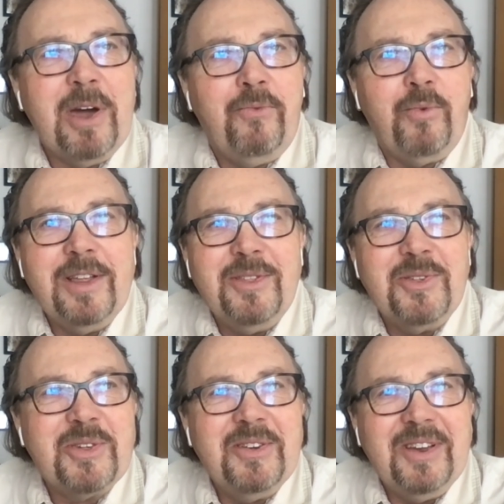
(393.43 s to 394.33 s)
of my
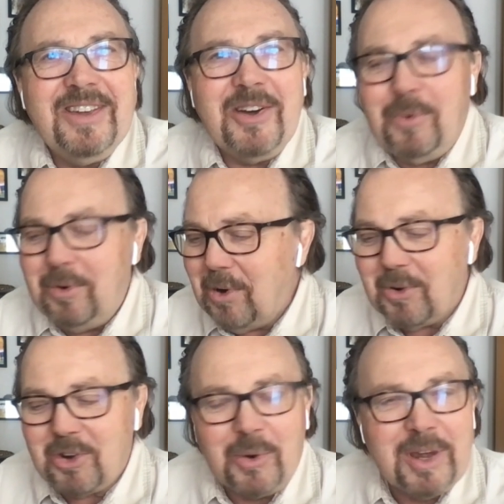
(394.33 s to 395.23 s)
friends, when
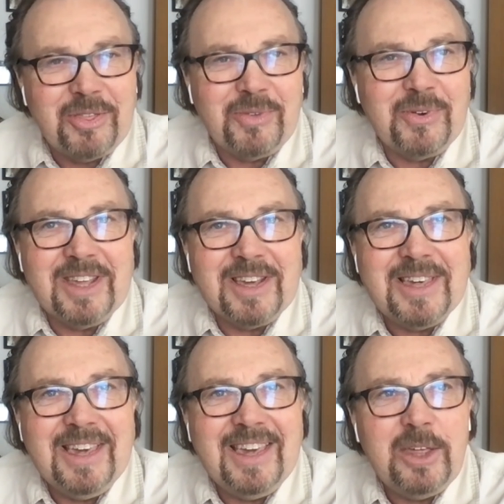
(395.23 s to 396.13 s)
we were going through
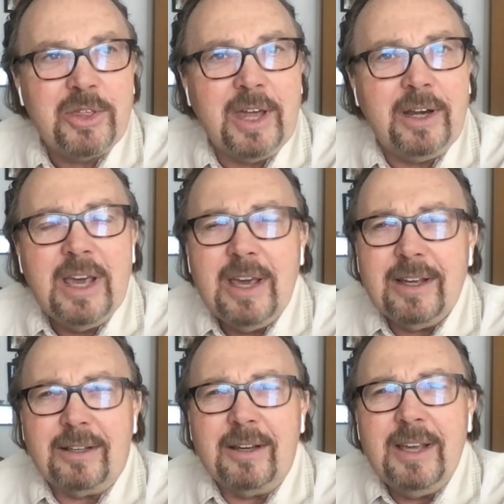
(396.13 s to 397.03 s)
this, he said,
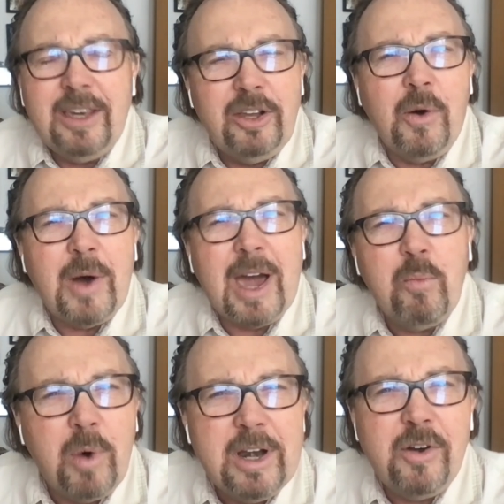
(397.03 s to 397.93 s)

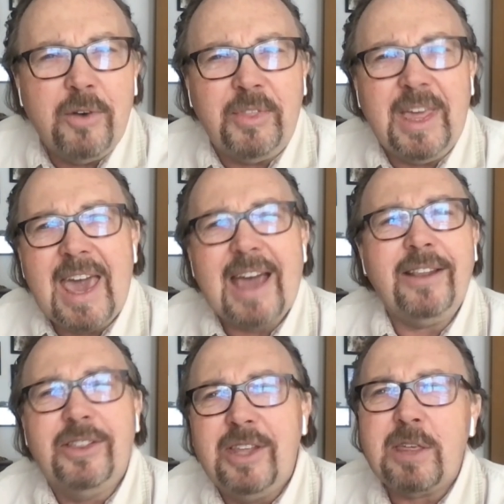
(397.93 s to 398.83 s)
I wonder if they
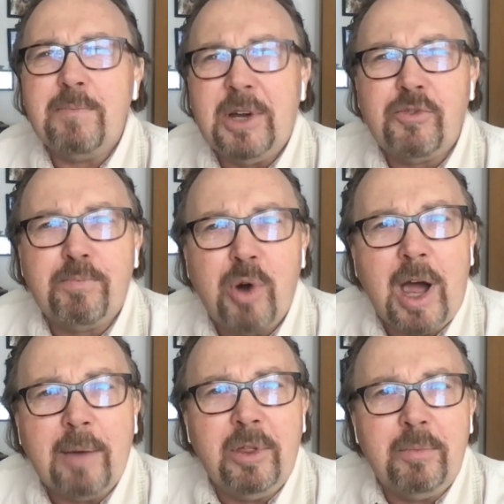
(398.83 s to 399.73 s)
had this much
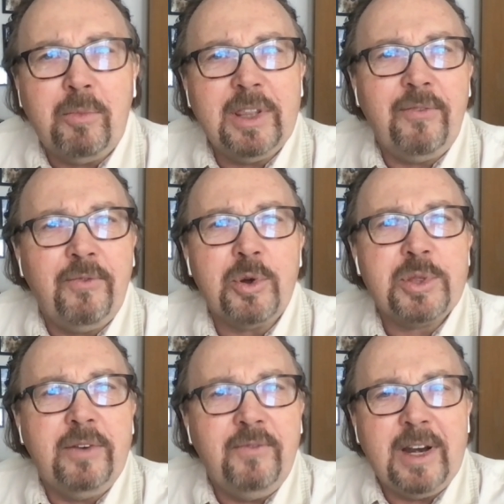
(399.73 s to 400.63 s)
problem when they
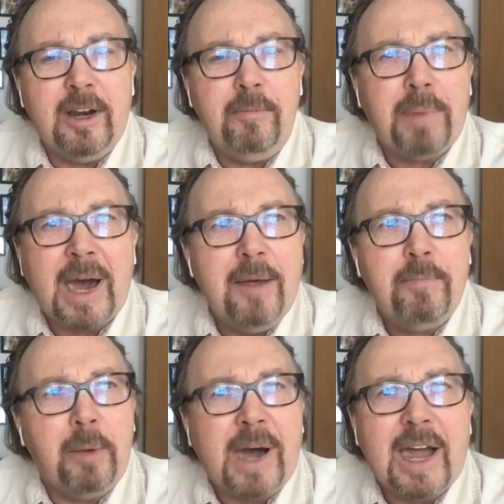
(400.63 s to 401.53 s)
first invented
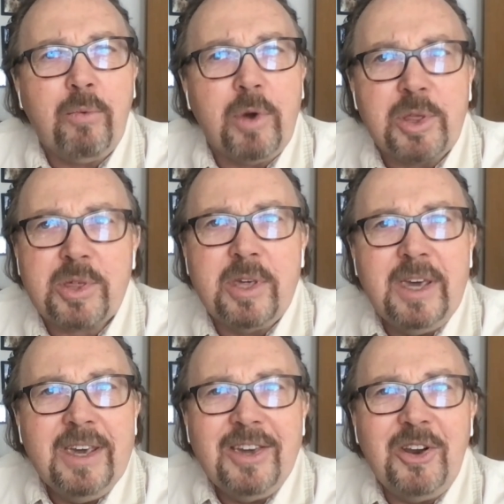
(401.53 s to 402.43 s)
papyrus.